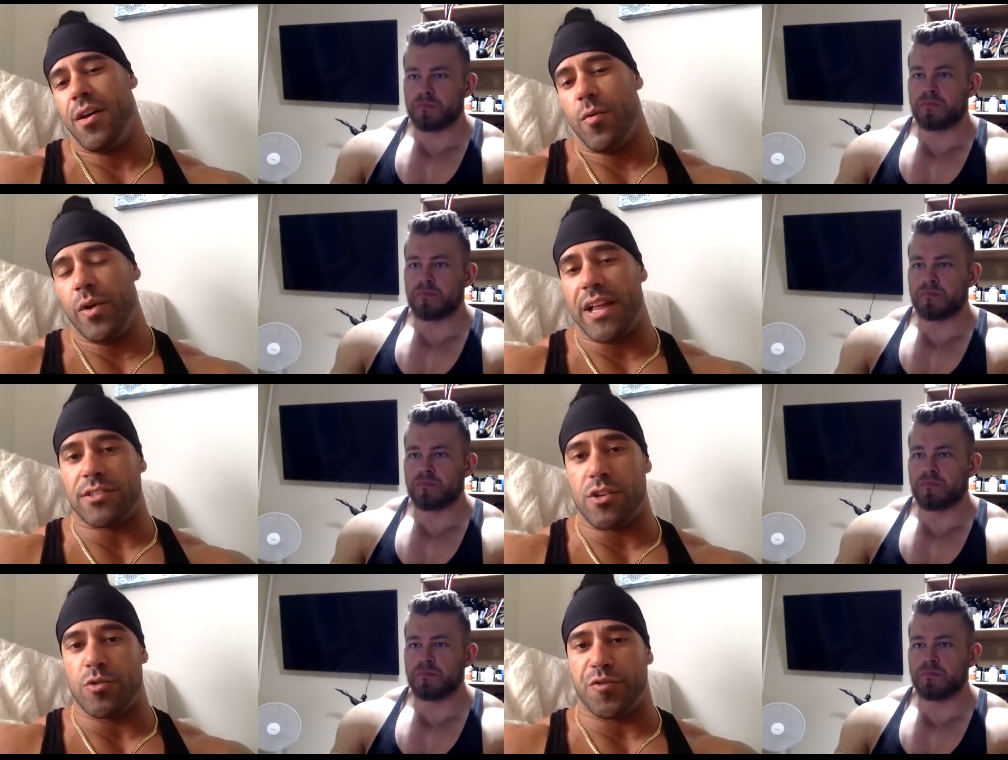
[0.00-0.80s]
Speaker 1: We like
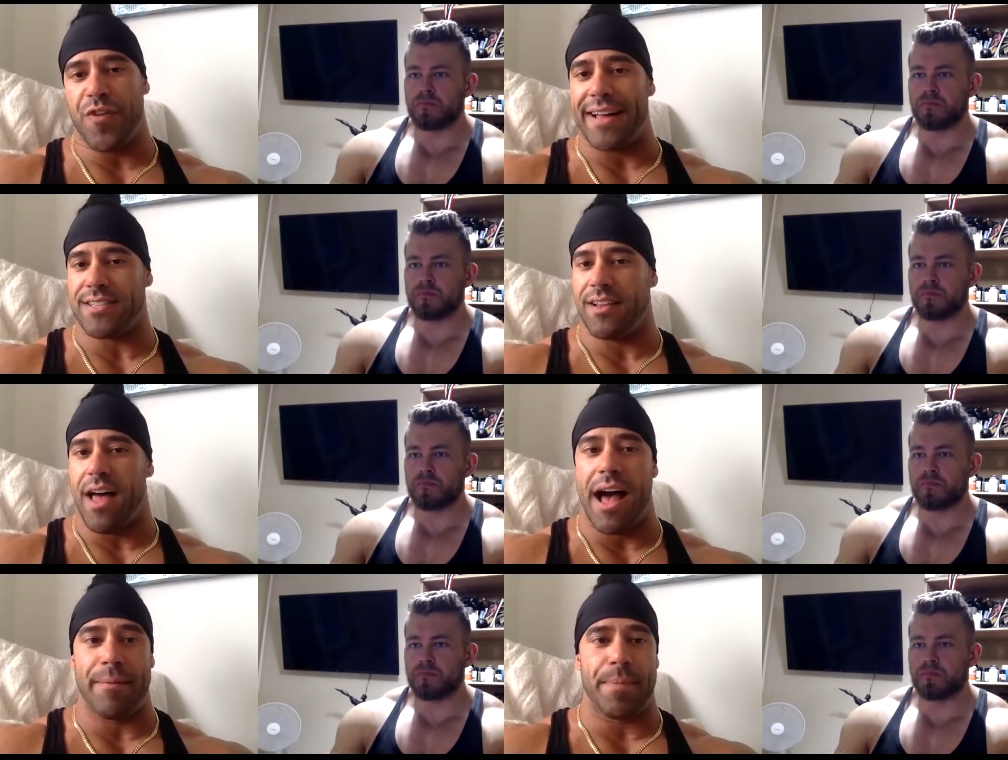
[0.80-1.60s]
to use fats a
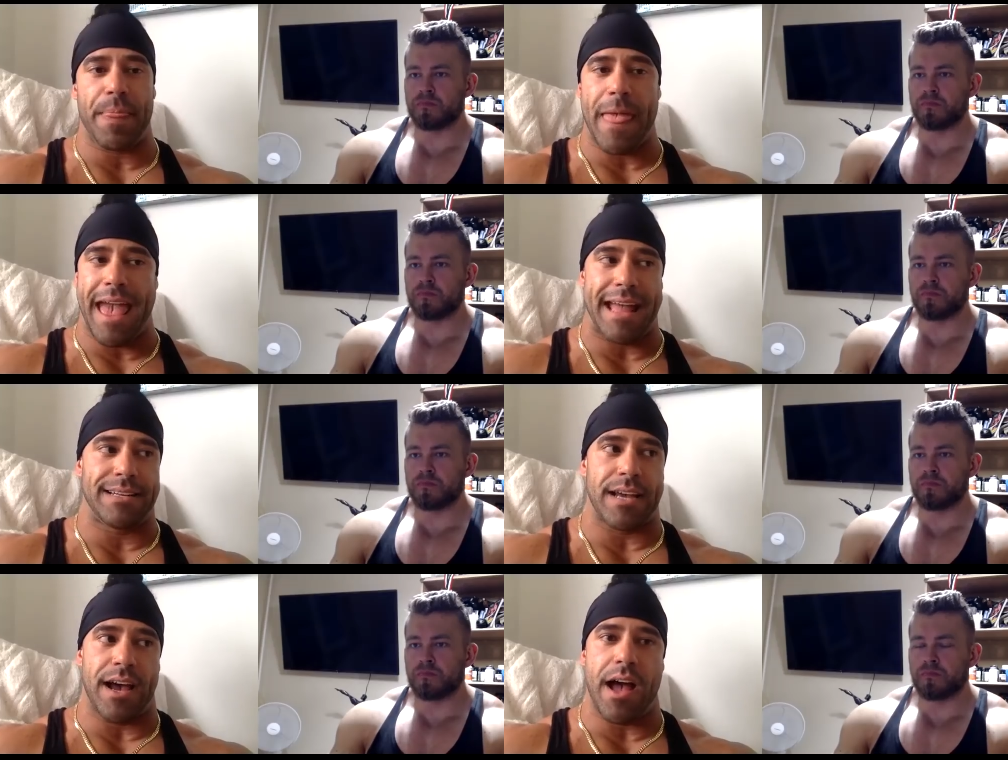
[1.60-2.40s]
lot,
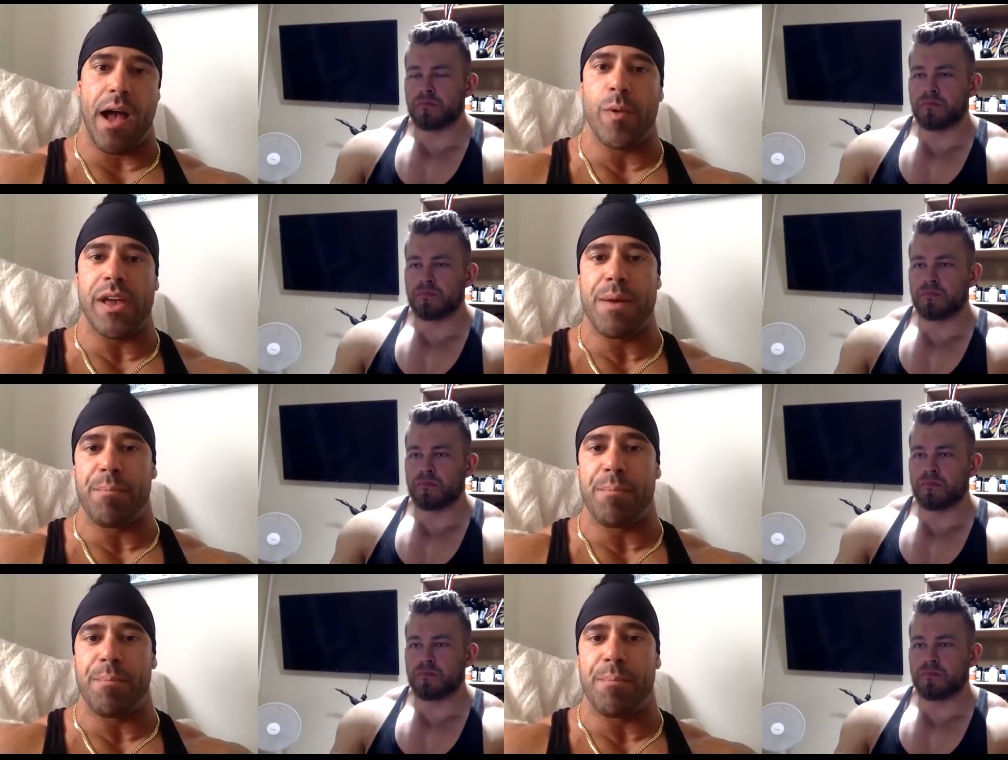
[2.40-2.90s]
and uh, and we keep